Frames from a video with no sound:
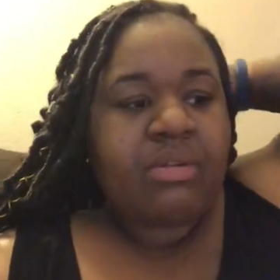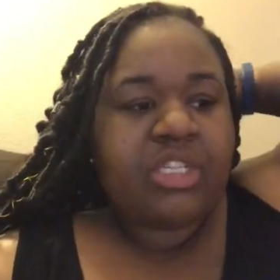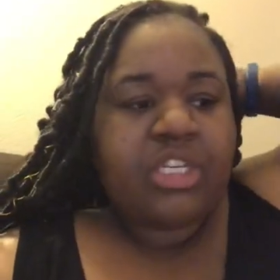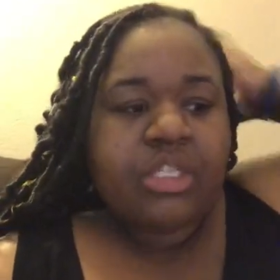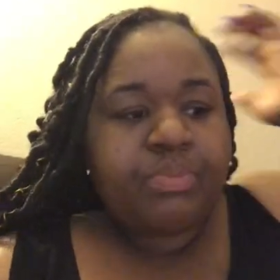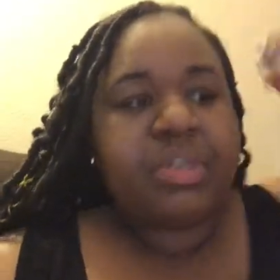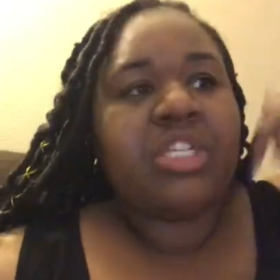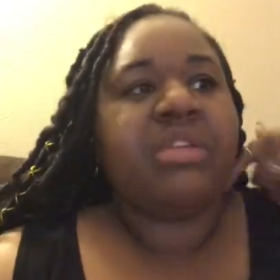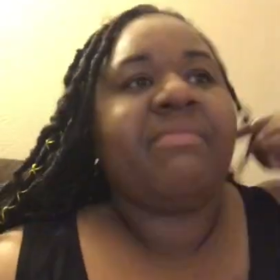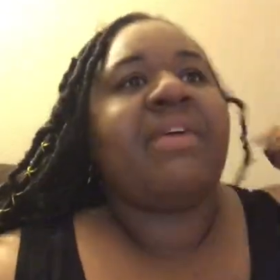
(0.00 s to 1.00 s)
was just
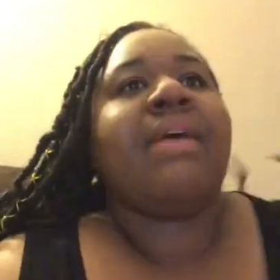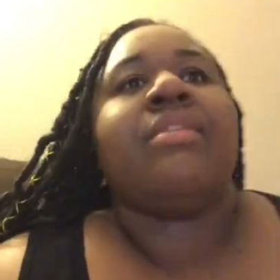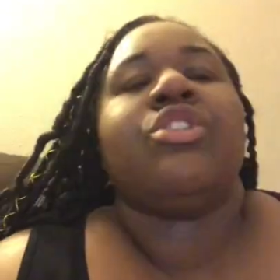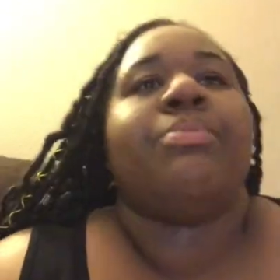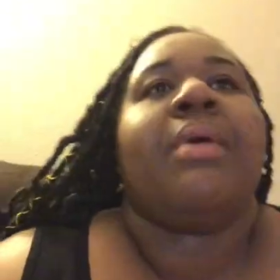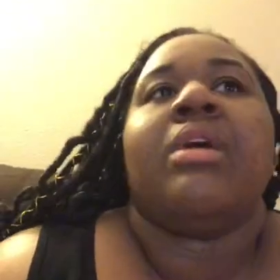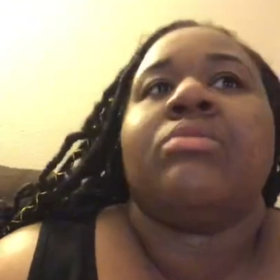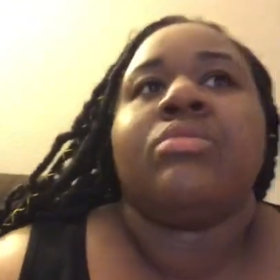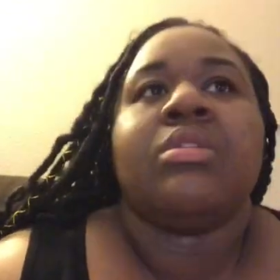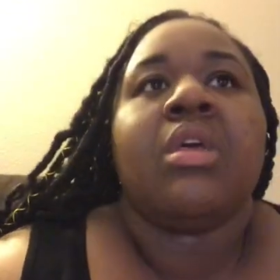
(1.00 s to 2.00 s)
pushing 500
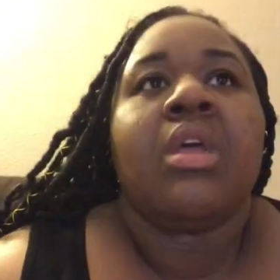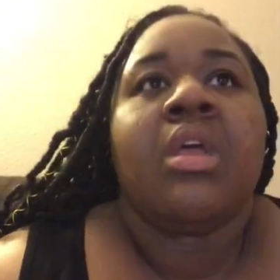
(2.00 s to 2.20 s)
pounds